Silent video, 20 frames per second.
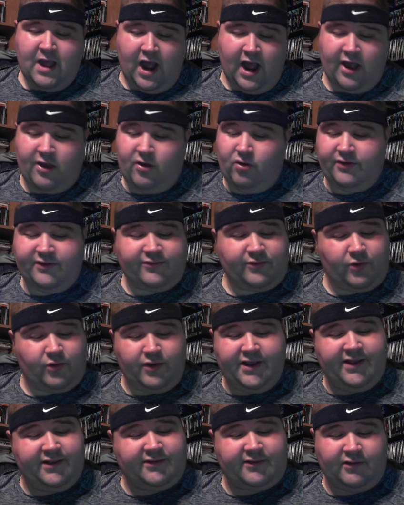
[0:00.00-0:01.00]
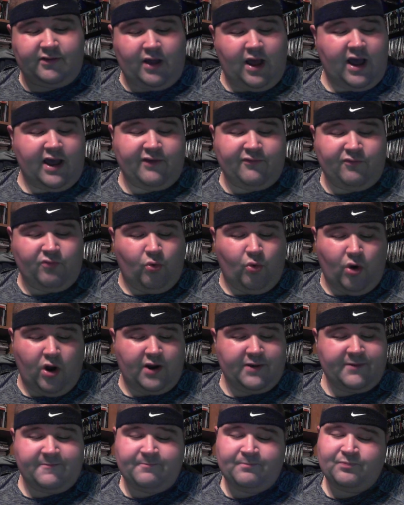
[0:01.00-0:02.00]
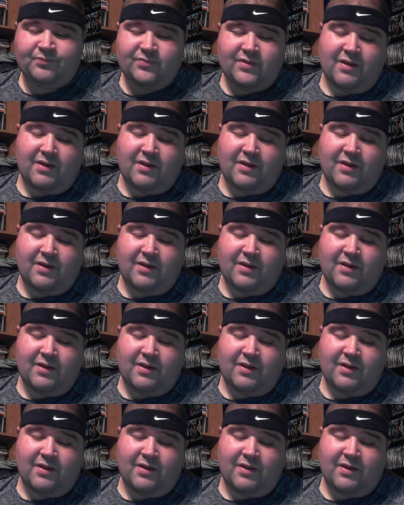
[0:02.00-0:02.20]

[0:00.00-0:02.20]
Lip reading: I only saw It's Alive 1,